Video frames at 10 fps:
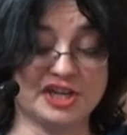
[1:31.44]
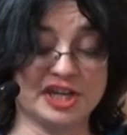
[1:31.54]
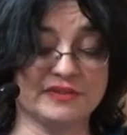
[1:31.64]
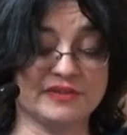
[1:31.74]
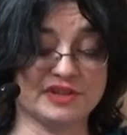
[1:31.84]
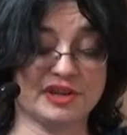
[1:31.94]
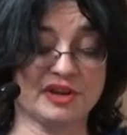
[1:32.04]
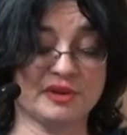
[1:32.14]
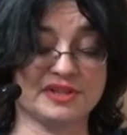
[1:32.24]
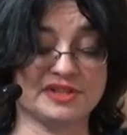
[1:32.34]
Jennifer's
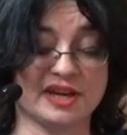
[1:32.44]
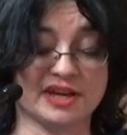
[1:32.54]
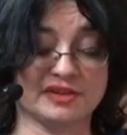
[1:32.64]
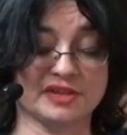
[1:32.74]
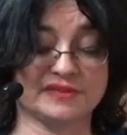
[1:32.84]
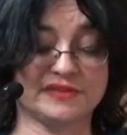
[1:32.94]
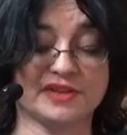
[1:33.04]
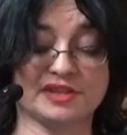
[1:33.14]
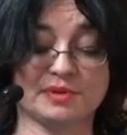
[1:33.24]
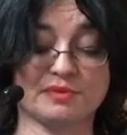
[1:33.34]
girl is diagnosed
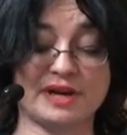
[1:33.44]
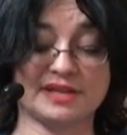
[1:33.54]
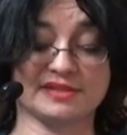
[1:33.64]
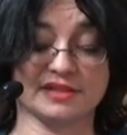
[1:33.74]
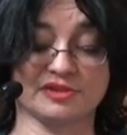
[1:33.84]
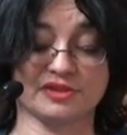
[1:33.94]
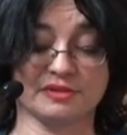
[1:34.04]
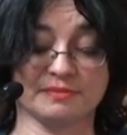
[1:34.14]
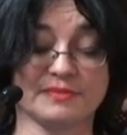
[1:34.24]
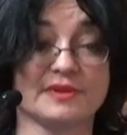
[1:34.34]
first with Rett
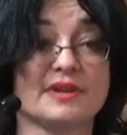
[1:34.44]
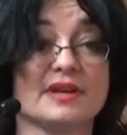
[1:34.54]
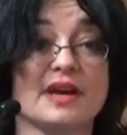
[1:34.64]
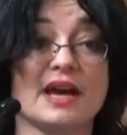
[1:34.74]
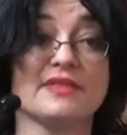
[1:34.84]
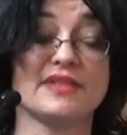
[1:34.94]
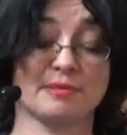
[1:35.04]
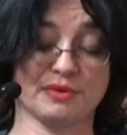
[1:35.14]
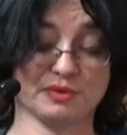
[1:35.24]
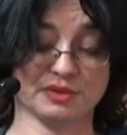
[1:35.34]
syndrome and
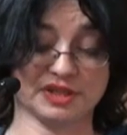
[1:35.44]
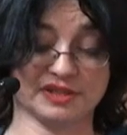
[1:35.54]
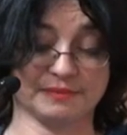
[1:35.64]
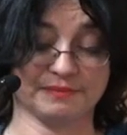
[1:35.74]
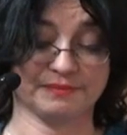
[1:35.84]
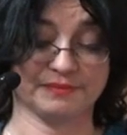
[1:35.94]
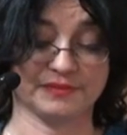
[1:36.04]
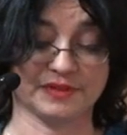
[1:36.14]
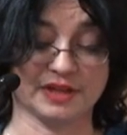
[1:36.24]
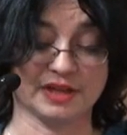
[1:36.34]
then with autism.
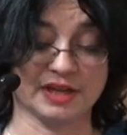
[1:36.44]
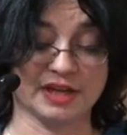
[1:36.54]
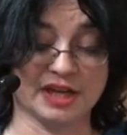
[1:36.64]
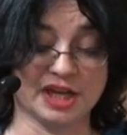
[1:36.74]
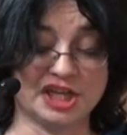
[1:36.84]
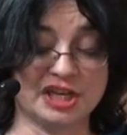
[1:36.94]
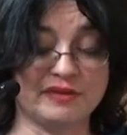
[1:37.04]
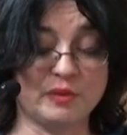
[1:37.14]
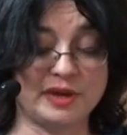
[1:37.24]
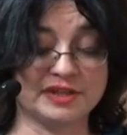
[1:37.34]

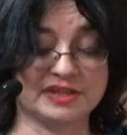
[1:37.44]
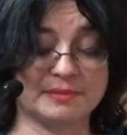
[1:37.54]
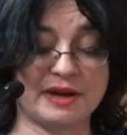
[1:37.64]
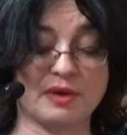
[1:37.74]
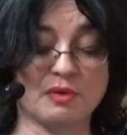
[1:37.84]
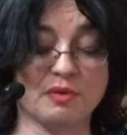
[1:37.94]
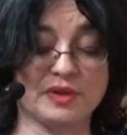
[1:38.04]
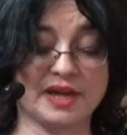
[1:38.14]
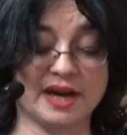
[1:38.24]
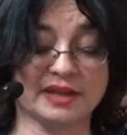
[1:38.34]
Jennifer wonders about
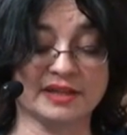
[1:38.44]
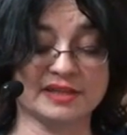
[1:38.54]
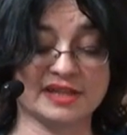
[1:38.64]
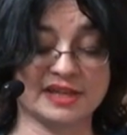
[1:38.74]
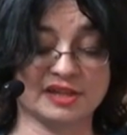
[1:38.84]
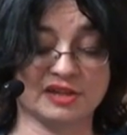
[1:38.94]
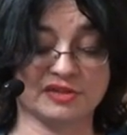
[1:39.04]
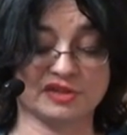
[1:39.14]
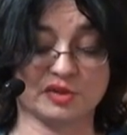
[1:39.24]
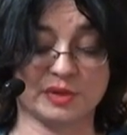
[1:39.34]
all the unintended
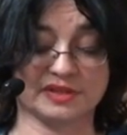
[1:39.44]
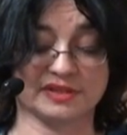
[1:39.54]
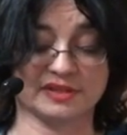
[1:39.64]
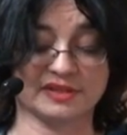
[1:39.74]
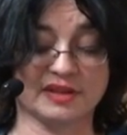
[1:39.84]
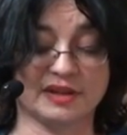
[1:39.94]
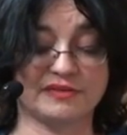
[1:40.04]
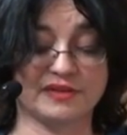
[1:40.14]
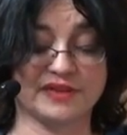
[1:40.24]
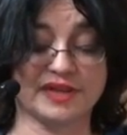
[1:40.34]
consequences
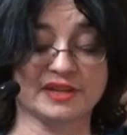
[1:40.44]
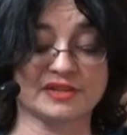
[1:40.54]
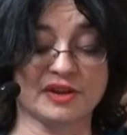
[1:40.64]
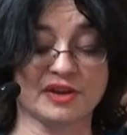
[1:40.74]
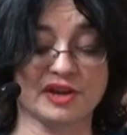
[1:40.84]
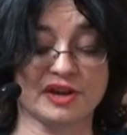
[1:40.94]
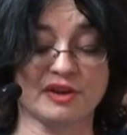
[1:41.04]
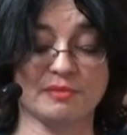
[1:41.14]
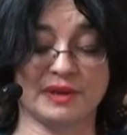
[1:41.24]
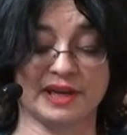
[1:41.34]
of the things her
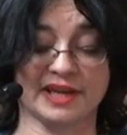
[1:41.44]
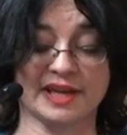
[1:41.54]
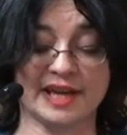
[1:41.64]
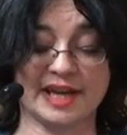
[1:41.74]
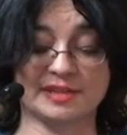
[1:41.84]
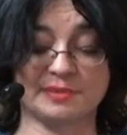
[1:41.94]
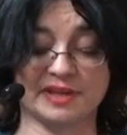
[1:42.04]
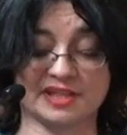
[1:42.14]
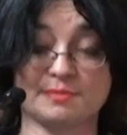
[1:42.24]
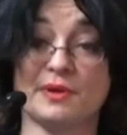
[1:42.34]
girl Millie has
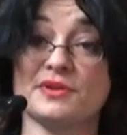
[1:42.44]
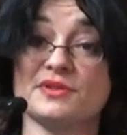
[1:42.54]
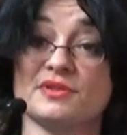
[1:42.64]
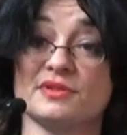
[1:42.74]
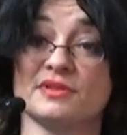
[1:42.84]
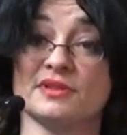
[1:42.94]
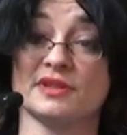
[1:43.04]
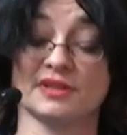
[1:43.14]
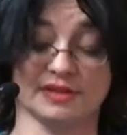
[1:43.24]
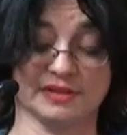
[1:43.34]
been exposed to
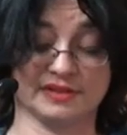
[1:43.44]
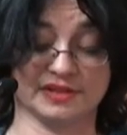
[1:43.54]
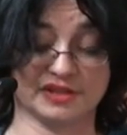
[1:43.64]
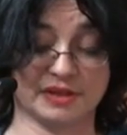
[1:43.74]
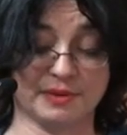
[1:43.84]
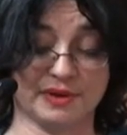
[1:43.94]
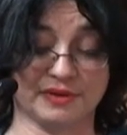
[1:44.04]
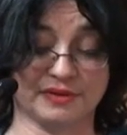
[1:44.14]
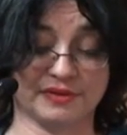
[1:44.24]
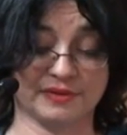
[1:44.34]
since her
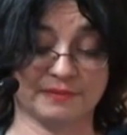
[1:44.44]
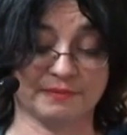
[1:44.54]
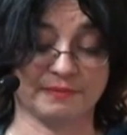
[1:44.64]
birth.